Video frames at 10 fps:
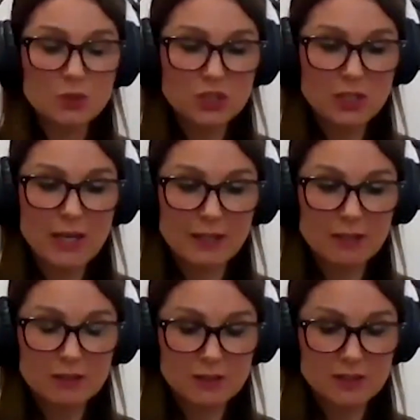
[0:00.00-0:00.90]
which are like
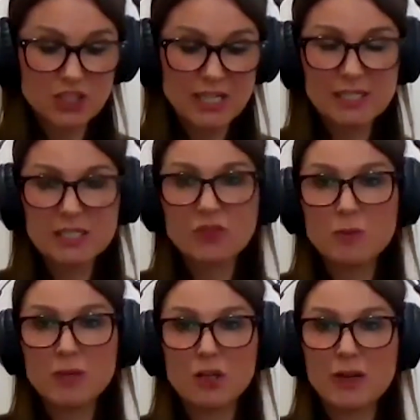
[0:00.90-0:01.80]
chains of
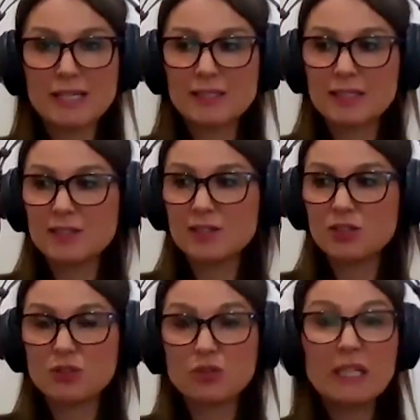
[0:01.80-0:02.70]
amino
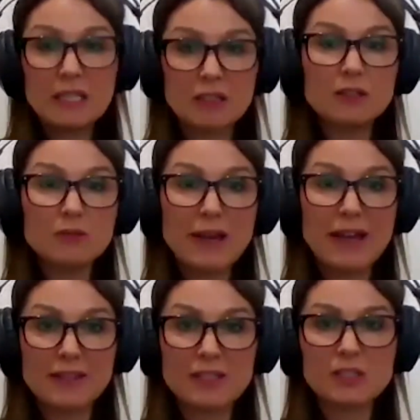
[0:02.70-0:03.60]
acids to kill
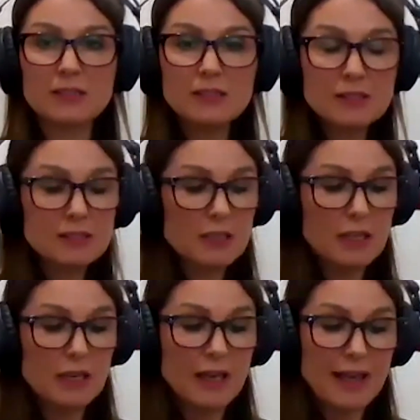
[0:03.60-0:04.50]
pathogens.
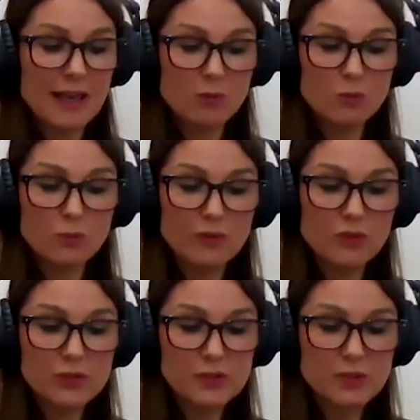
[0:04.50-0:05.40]
And we've
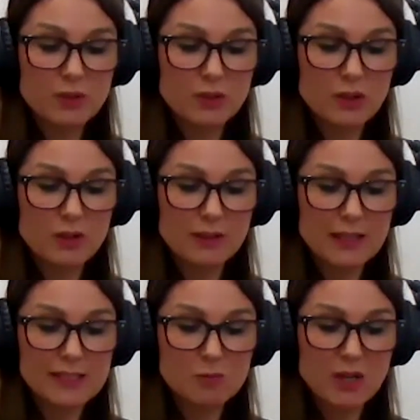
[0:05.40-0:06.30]
also got
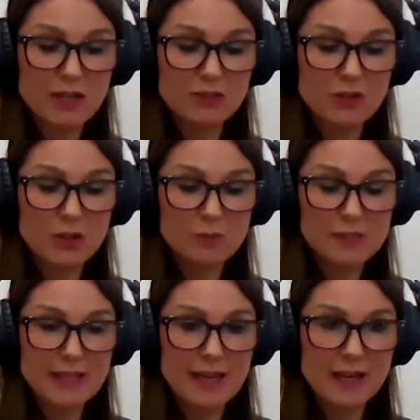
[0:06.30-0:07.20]
these microbes
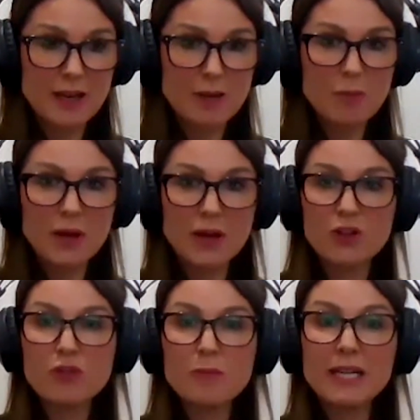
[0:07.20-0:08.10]
that are
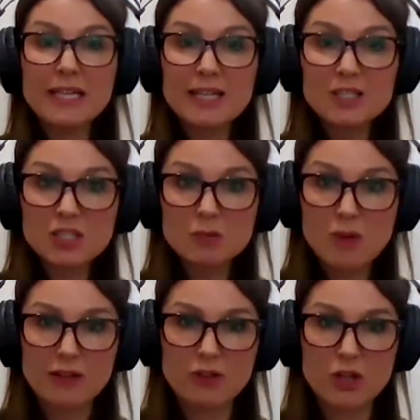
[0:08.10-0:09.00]
bioremediation
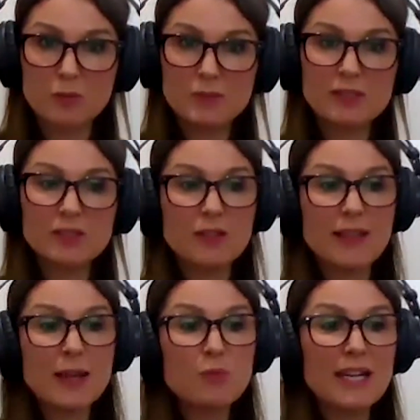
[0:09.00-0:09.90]
microbes, so
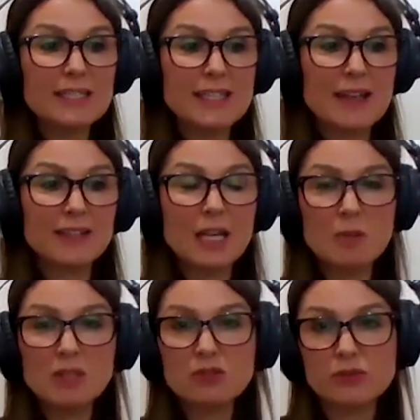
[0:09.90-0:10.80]
they break down
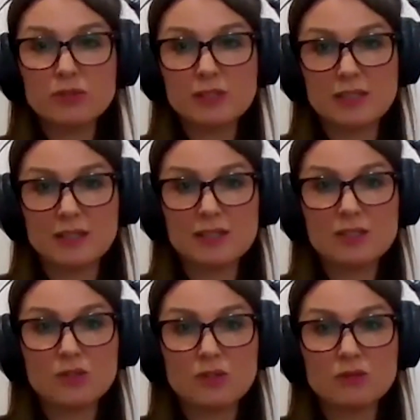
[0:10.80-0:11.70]
chemicals in the
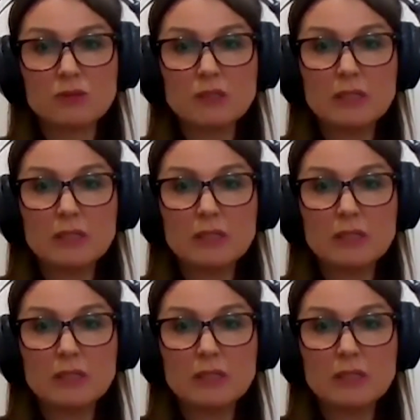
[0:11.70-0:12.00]
soil.